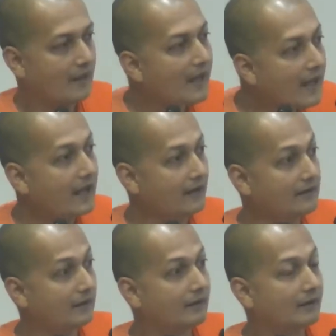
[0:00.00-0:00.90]

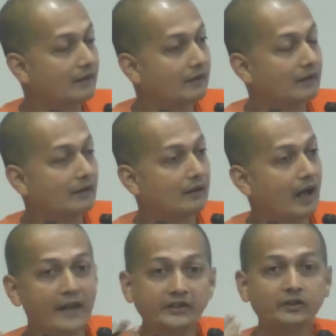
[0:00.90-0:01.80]
And
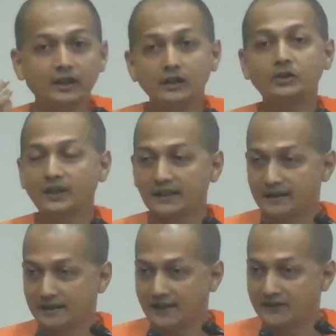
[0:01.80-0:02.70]
I struggle to get
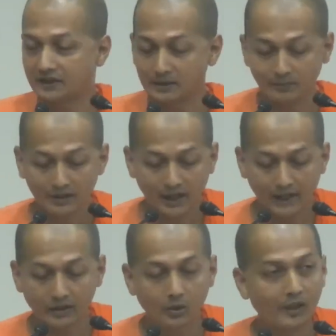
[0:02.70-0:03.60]
that ice cream.
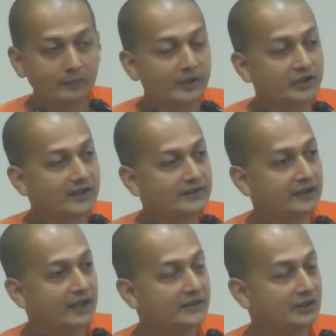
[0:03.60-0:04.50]
I go and purchase
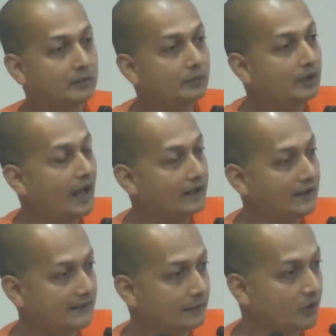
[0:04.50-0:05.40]
that ice cream. I
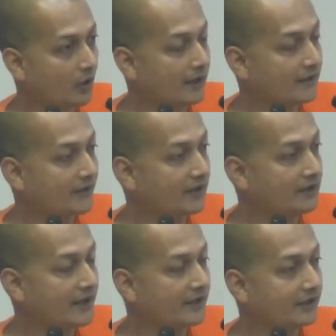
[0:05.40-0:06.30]
get some joy at seeing
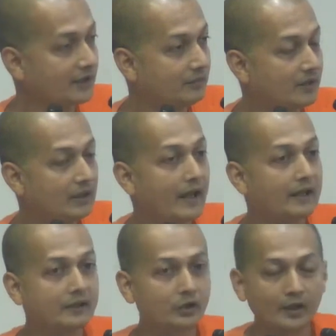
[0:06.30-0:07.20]
the ice cream. I
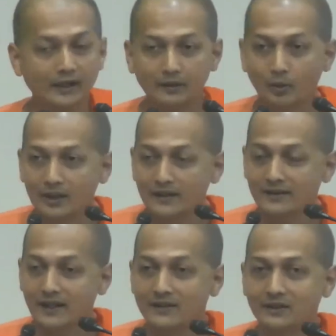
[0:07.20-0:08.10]
get joy in holding
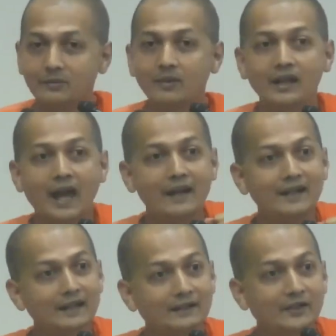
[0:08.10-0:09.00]
the ice cream. And
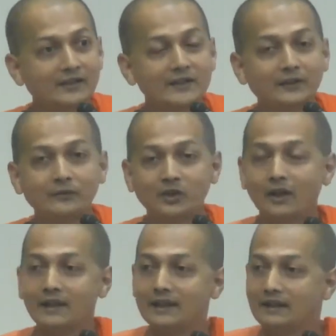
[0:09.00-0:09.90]
I get a sense of
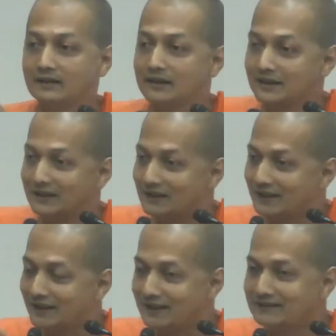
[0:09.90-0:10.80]
joy in
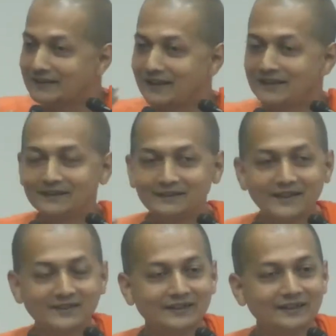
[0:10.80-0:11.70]
licking and
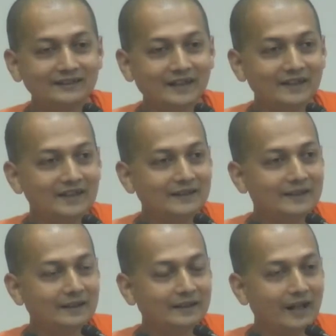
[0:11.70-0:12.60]
tasting and
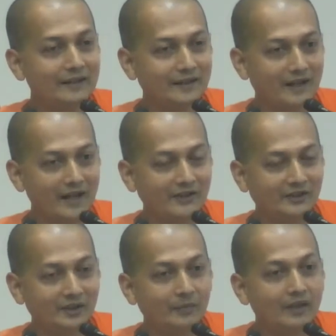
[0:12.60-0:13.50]
eating that ice
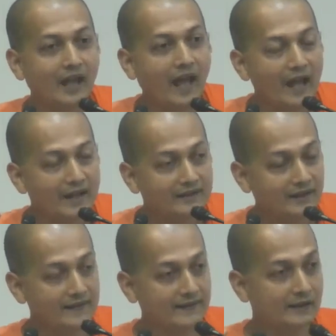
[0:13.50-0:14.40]
cream. As
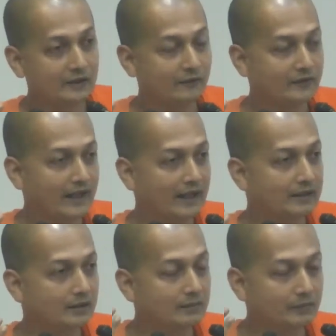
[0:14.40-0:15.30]
a result of
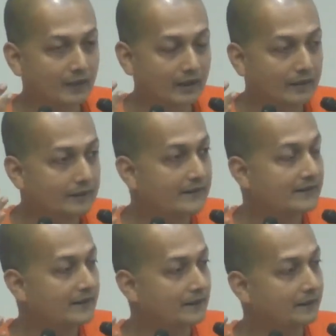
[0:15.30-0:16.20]
that, as
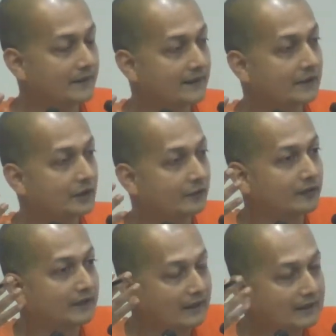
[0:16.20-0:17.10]
a result
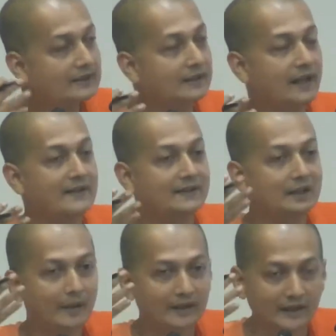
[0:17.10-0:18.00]
of getting that ice
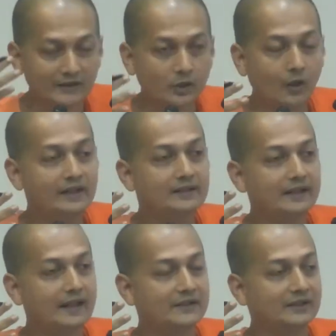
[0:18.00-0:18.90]
cream and enjoying
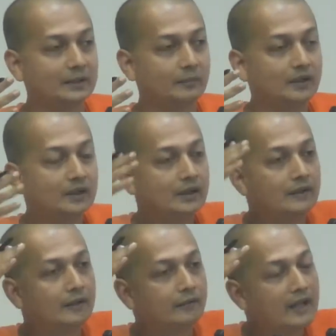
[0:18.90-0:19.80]
that ice cream,
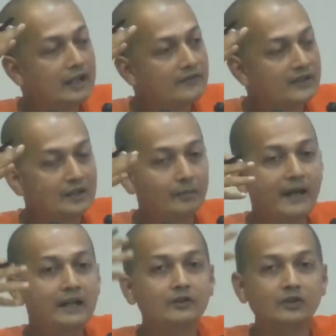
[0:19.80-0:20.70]
the waves in the
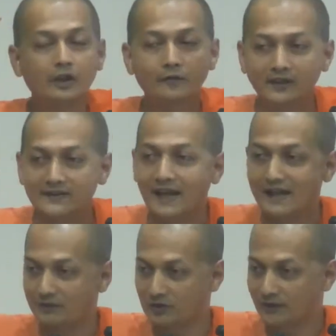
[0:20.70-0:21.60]
mind which of
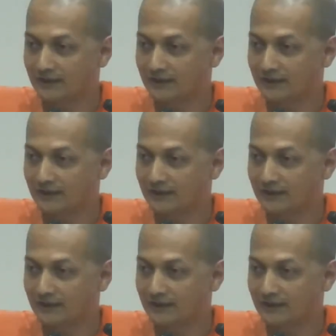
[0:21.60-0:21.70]
desire which were